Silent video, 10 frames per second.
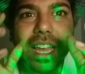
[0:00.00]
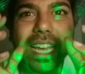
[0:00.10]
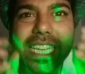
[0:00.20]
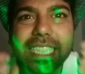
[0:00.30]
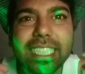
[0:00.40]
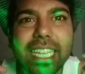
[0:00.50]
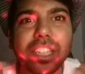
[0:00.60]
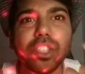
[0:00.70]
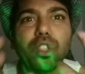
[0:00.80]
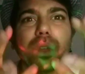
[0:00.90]
He
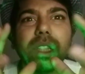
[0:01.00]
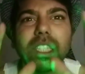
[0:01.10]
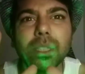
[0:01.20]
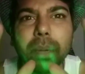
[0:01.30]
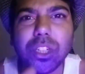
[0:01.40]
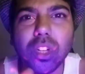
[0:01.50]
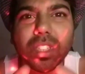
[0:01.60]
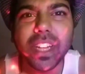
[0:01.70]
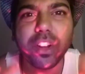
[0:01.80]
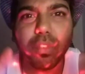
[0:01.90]
sends with a special
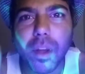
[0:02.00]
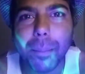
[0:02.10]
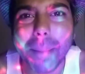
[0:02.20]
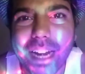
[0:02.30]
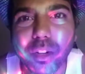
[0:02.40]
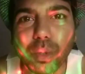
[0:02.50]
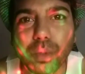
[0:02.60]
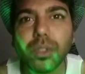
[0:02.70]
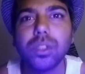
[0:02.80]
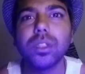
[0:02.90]
set of
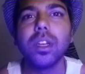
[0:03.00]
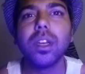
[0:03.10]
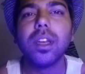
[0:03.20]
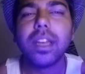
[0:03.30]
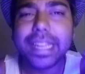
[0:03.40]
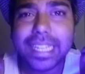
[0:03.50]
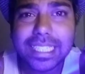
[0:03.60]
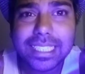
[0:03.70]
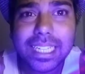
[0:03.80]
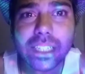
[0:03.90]
commandos. He
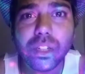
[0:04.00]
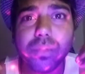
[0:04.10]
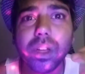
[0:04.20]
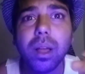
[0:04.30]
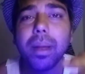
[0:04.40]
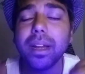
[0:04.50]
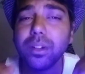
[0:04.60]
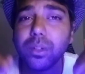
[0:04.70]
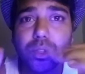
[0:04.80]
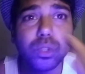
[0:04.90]
sets up the
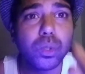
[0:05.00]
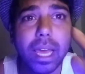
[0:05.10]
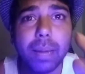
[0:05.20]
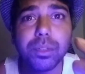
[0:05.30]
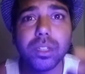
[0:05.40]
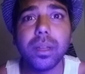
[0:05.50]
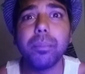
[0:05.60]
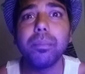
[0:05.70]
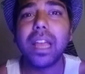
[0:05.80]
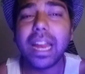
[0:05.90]
commandos to capture
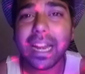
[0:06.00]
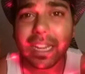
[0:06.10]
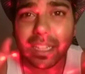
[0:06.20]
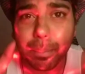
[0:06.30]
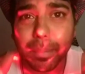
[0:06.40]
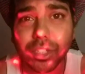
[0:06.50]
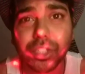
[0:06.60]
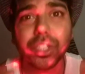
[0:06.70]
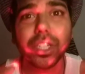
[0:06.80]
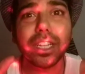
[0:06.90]
them. And the
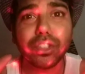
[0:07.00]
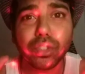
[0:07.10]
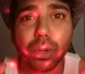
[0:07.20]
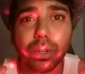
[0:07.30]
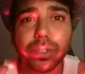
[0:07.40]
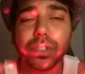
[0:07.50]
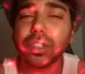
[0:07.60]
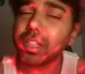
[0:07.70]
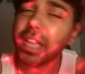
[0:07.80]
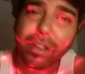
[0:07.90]
magician and the
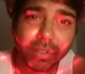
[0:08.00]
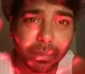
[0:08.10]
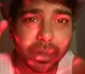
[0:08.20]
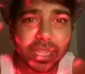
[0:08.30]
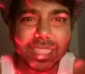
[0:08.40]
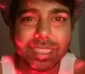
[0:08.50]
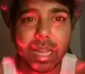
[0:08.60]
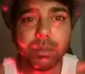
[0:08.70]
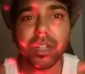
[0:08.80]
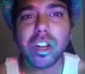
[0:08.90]
sorcerer, everybody is
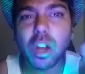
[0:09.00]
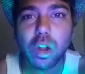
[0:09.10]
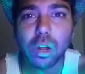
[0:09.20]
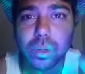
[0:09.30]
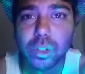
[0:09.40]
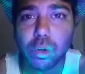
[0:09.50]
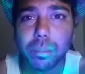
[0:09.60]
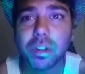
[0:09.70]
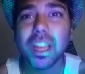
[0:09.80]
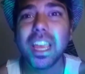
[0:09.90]
captured along with
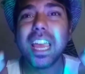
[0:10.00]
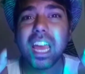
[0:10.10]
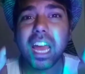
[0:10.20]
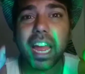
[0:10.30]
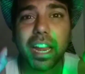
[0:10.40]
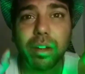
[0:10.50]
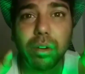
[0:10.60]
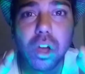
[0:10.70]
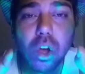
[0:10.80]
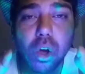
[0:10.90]
Omar.
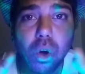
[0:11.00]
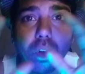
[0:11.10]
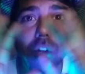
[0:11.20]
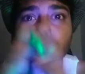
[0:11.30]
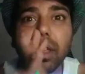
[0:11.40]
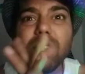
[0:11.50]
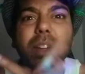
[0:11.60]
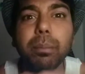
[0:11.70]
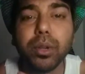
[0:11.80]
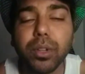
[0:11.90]
And all of them
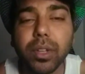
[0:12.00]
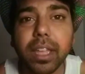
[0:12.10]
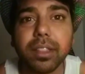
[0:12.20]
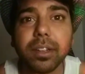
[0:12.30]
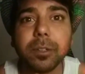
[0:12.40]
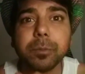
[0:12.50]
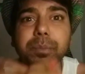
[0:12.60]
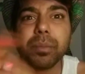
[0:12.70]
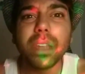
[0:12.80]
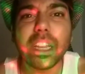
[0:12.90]
are put together
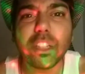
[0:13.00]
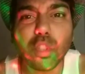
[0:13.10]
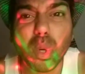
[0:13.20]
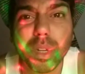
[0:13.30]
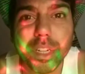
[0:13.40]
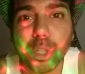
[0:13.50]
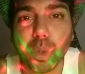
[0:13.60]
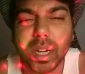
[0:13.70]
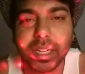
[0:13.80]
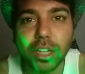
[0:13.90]
and thrown
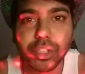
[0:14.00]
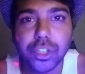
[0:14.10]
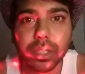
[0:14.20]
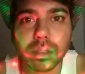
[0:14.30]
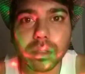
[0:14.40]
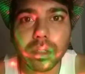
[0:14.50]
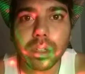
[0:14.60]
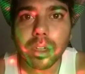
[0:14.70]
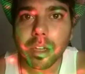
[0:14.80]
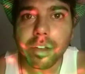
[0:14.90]
into a dungeon
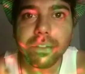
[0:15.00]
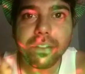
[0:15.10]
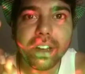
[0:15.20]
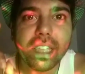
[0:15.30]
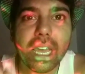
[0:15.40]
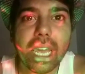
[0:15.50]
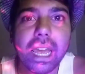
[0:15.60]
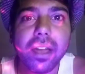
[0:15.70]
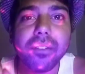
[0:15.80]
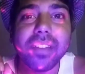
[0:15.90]
where
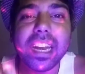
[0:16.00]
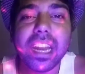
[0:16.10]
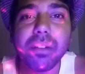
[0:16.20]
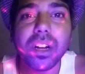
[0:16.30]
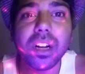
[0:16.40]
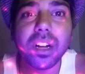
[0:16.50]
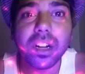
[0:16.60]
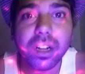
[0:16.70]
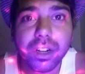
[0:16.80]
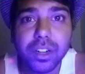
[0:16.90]
they were never
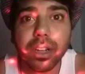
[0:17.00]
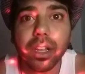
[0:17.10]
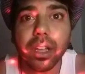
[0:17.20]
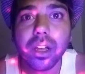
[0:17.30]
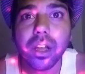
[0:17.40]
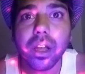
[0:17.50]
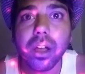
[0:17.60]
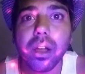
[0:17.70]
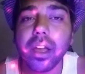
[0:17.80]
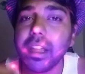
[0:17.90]
heard
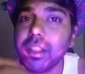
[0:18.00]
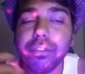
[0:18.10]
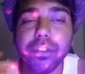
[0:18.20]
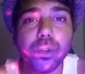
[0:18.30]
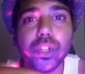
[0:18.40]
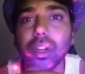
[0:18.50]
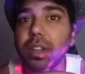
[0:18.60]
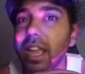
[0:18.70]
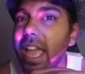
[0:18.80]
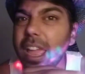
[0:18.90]
in the
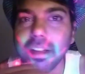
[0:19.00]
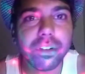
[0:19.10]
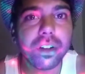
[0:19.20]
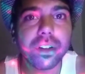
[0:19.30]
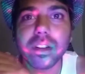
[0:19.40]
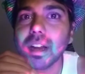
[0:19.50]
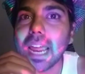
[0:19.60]
future ever.